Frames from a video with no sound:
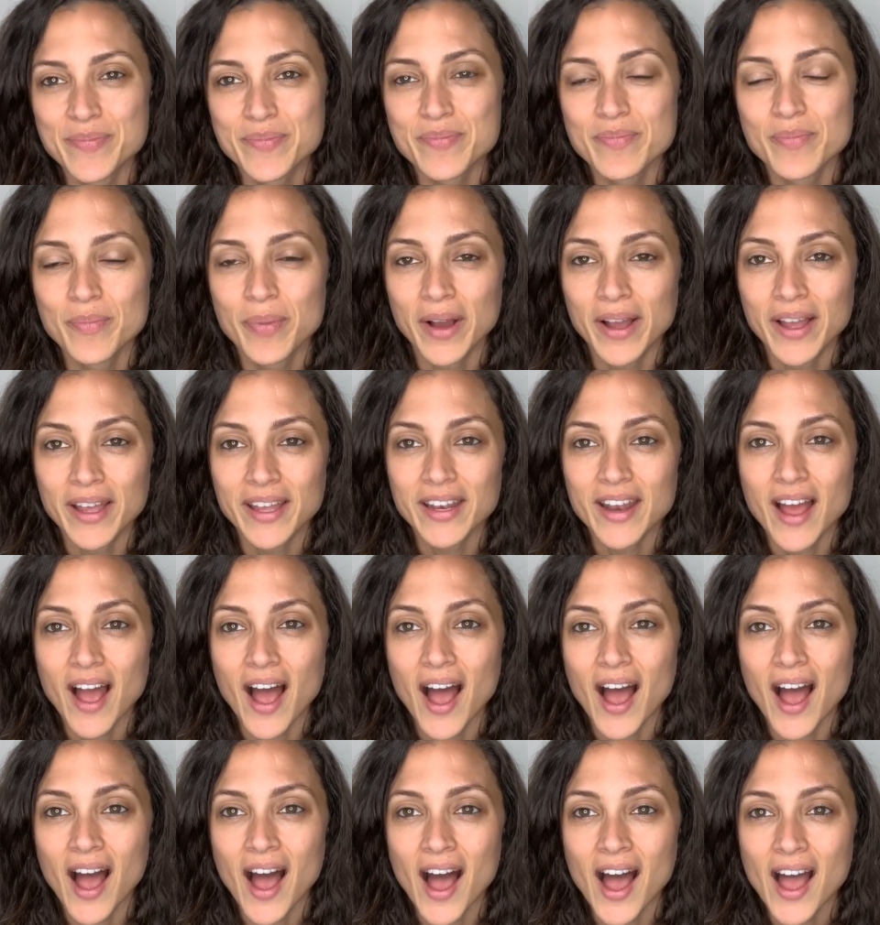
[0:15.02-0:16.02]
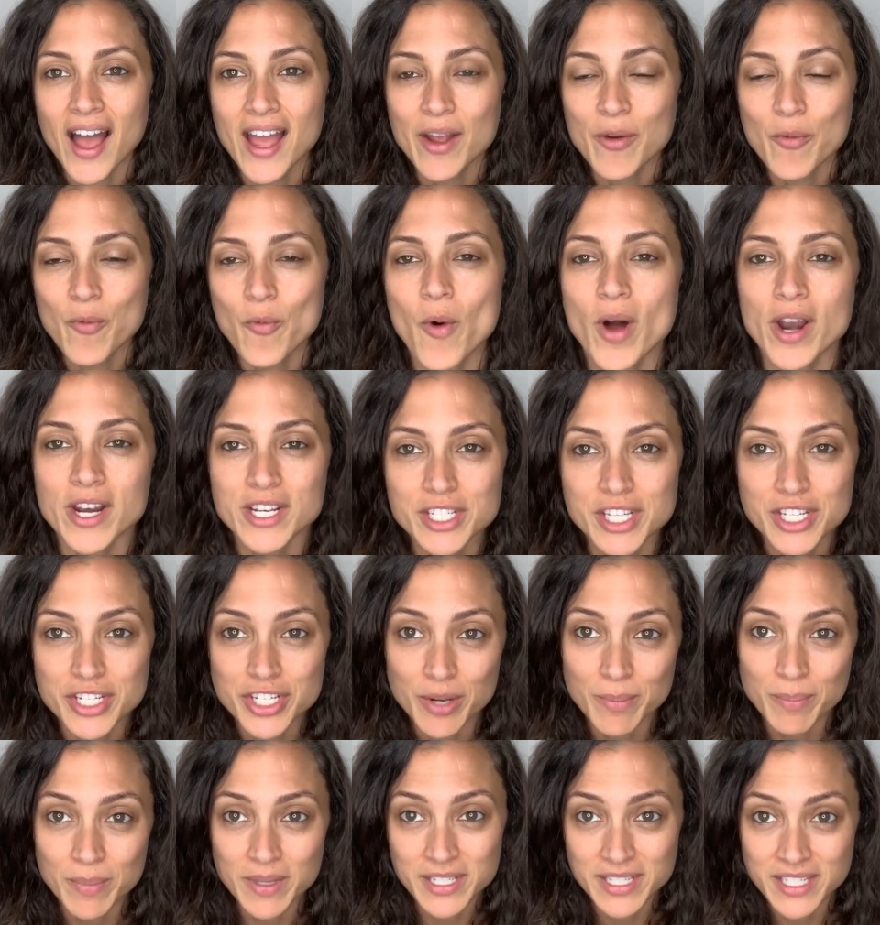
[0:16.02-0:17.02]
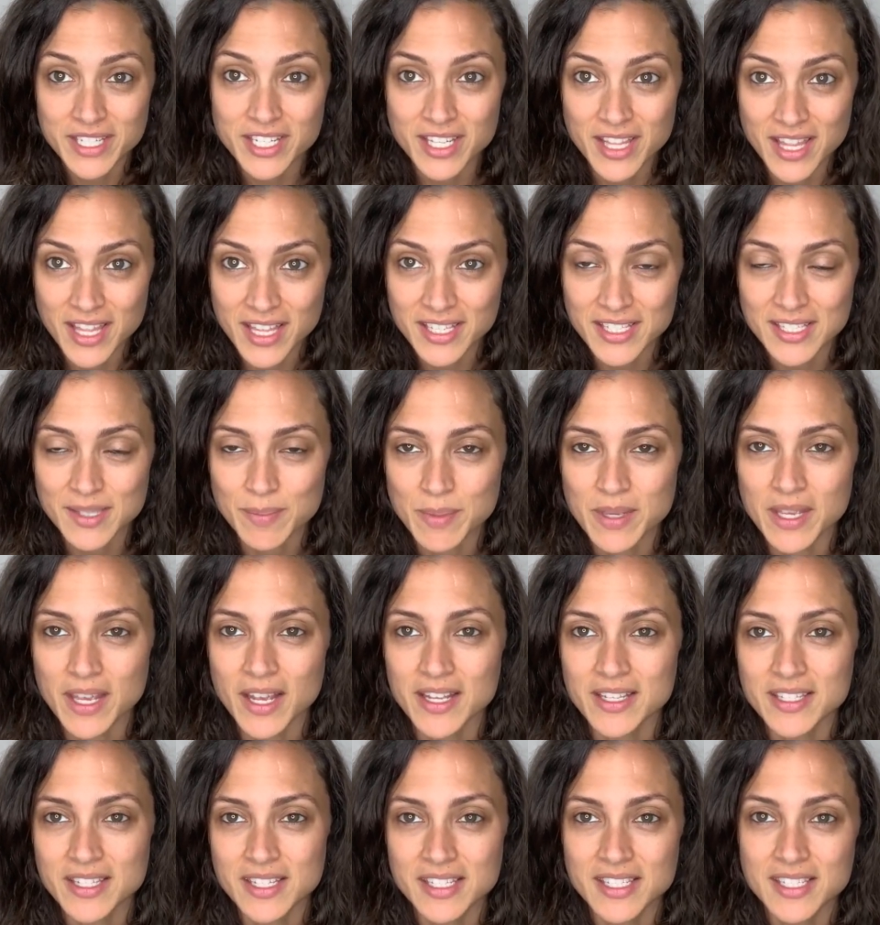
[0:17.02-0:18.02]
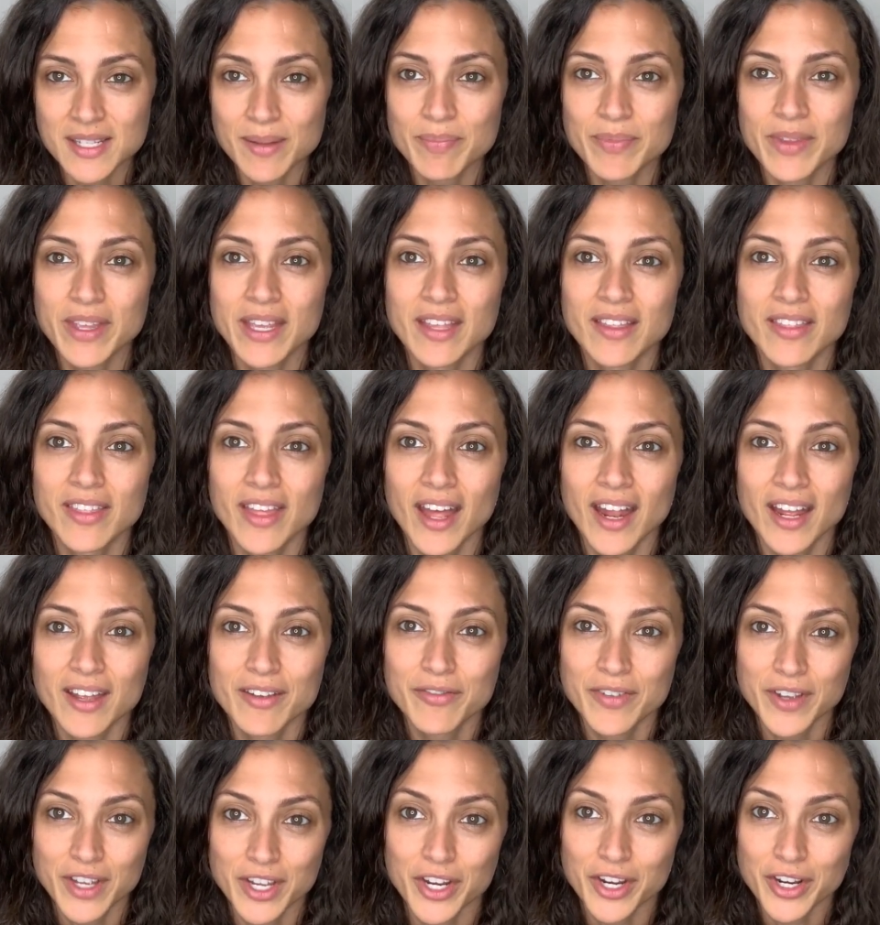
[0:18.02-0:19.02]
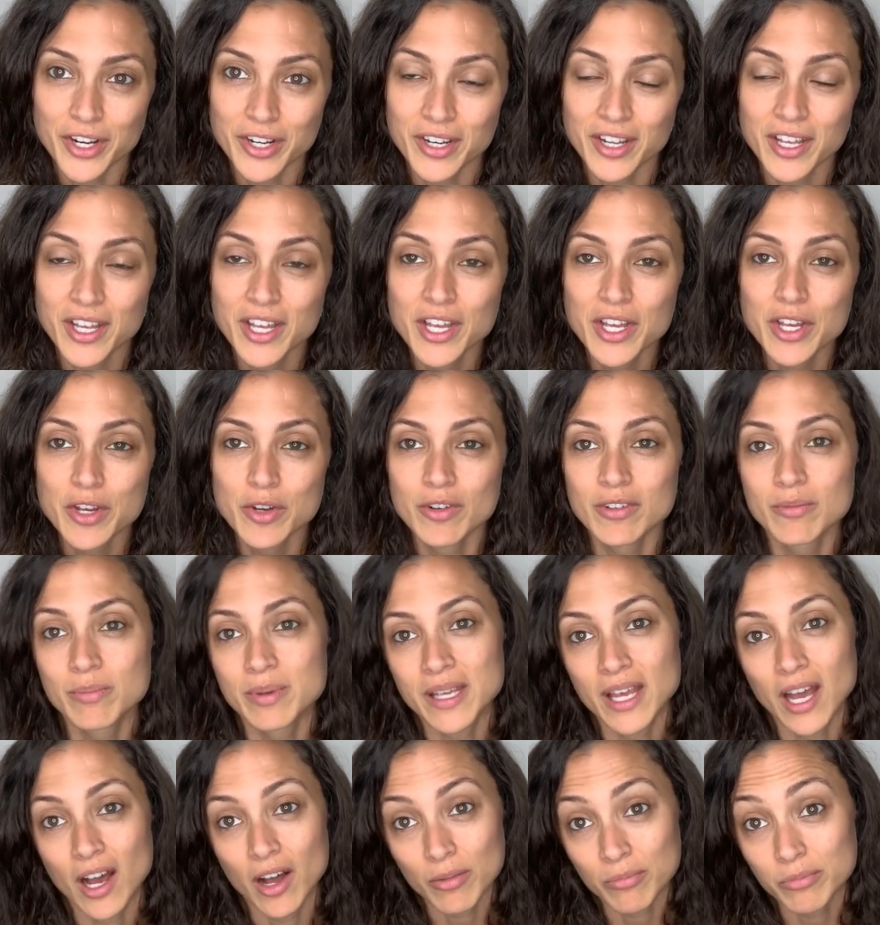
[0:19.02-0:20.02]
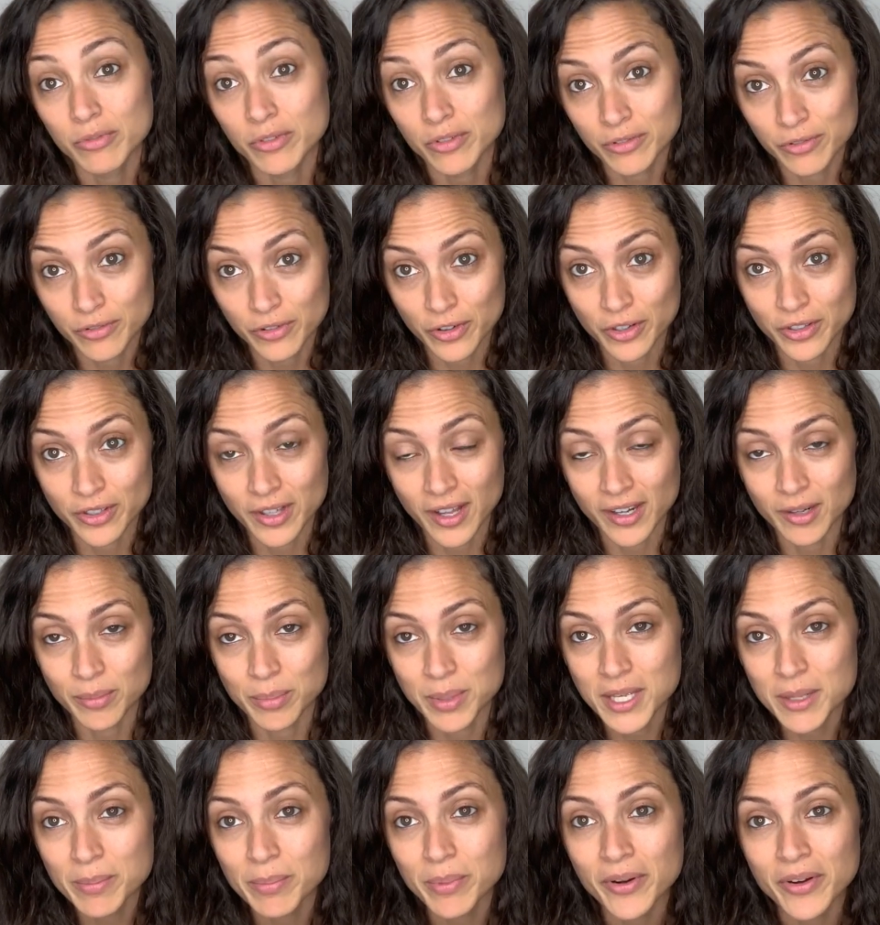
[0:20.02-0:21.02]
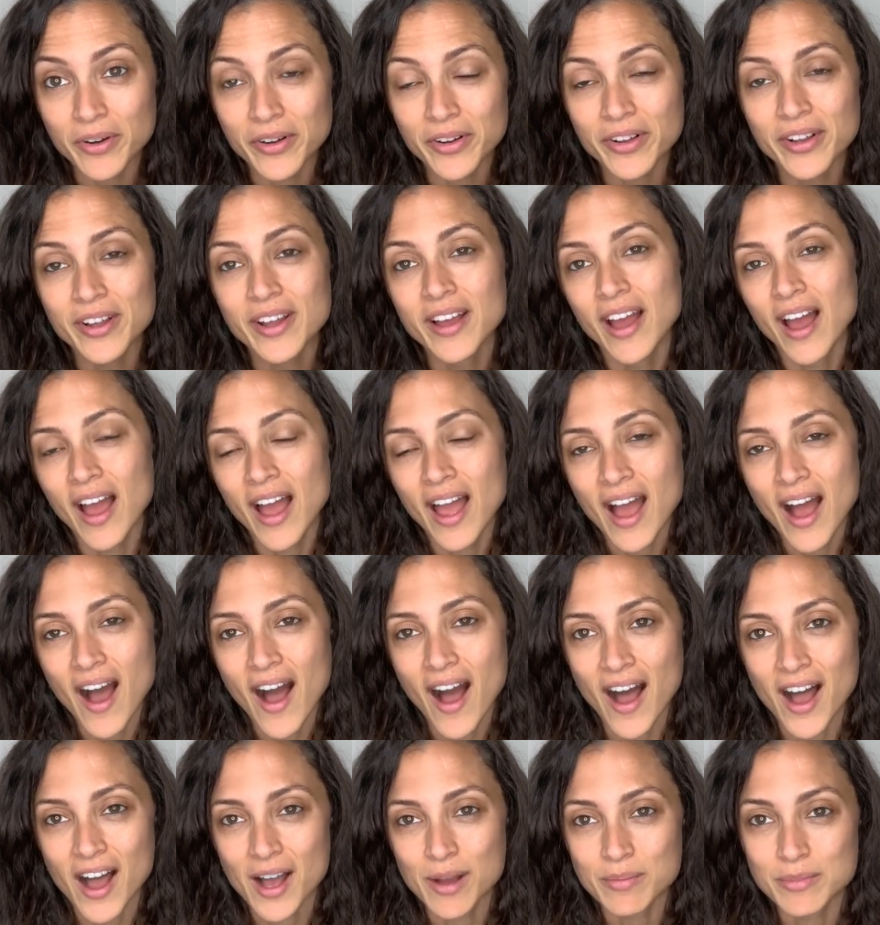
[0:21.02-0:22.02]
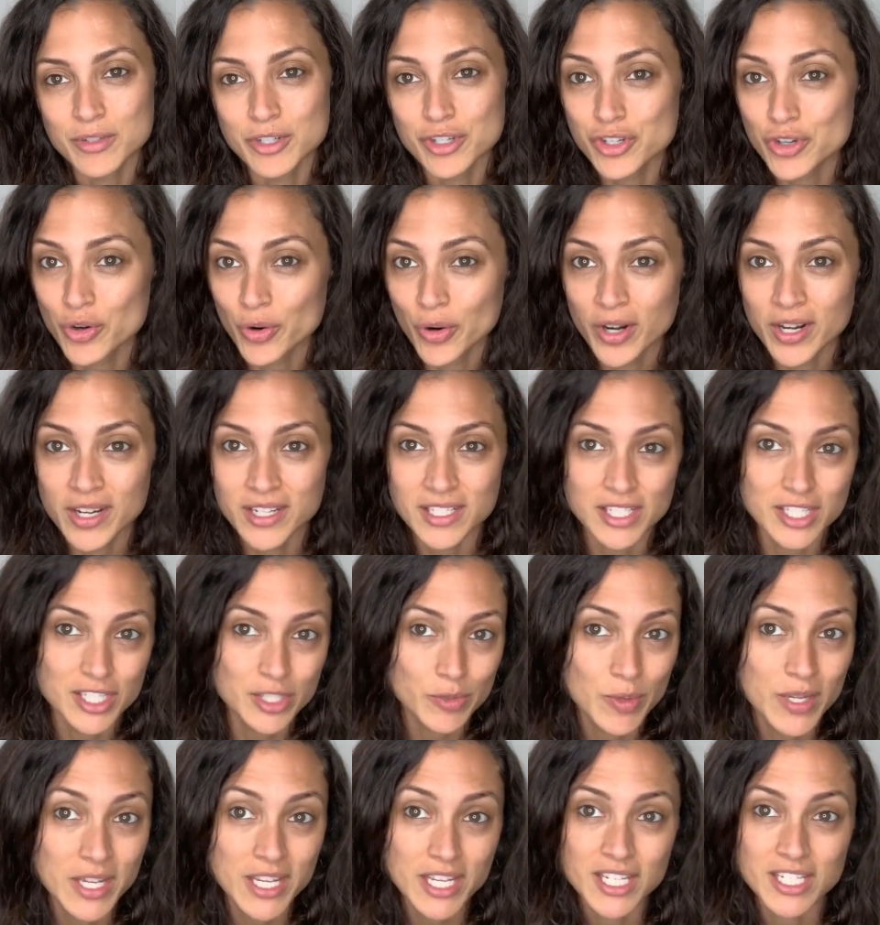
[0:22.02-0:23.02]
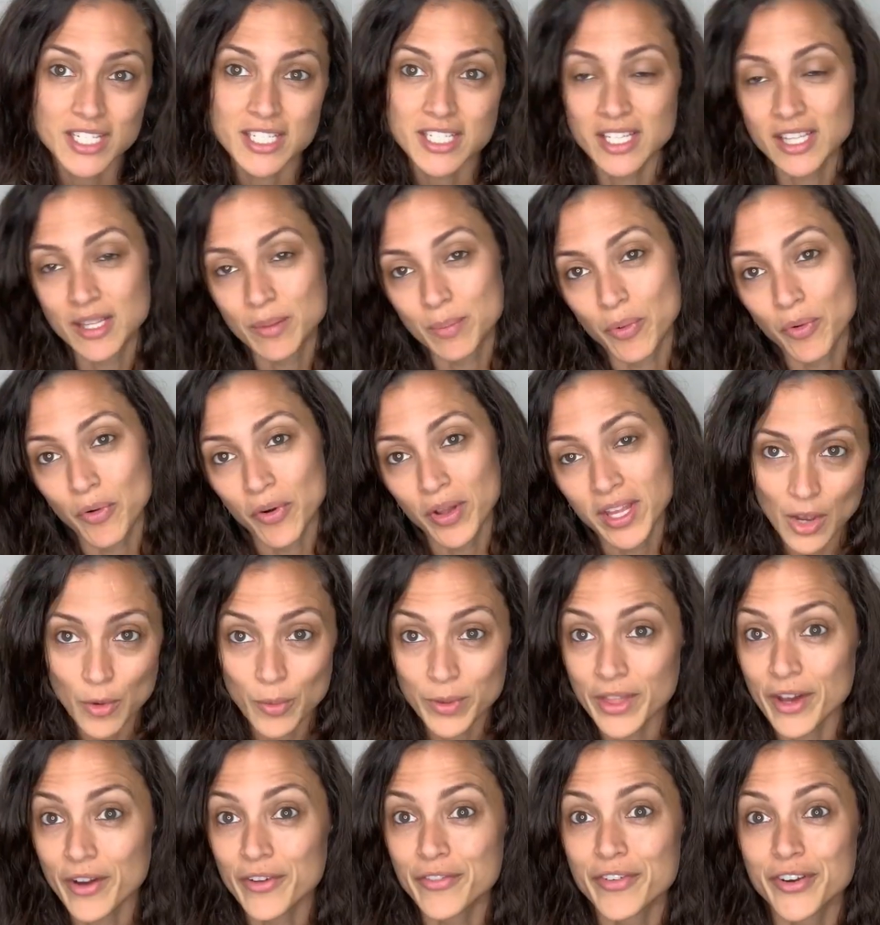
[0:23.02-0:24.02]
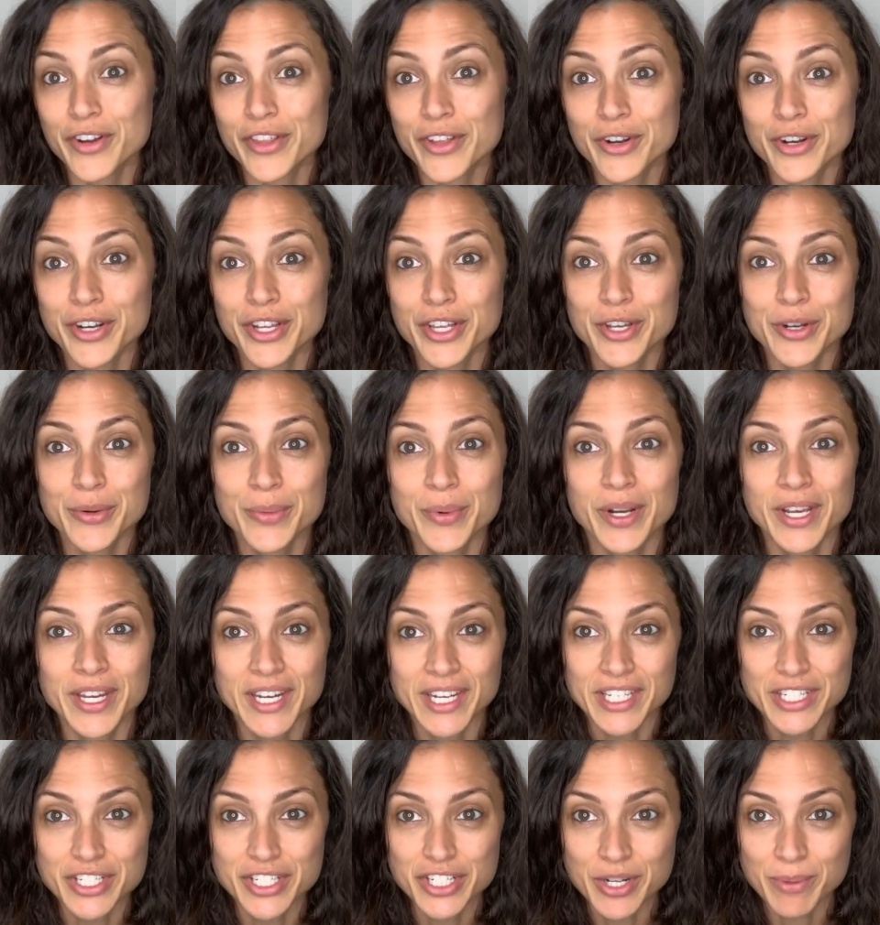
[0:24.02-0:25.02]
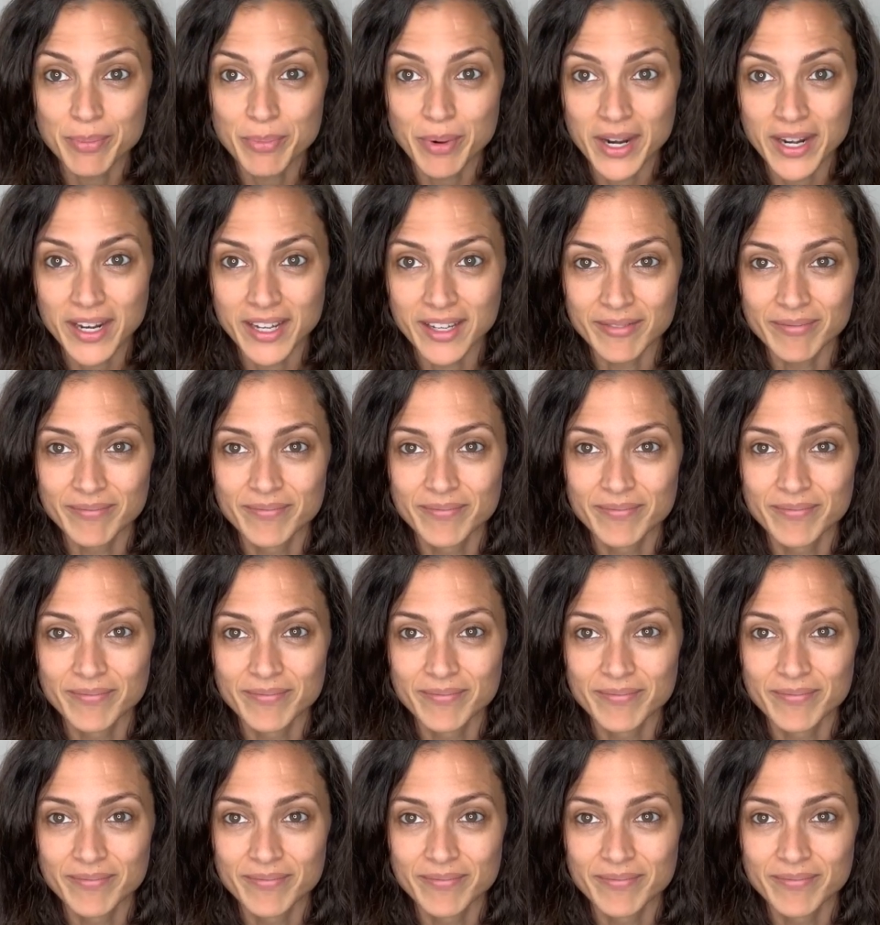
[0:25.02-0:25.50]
But I wanted to jump into this because it's something that I figured would be helpful for a lot of people. Short and sweet and to the point. Without further ado, we're gonna jump right in.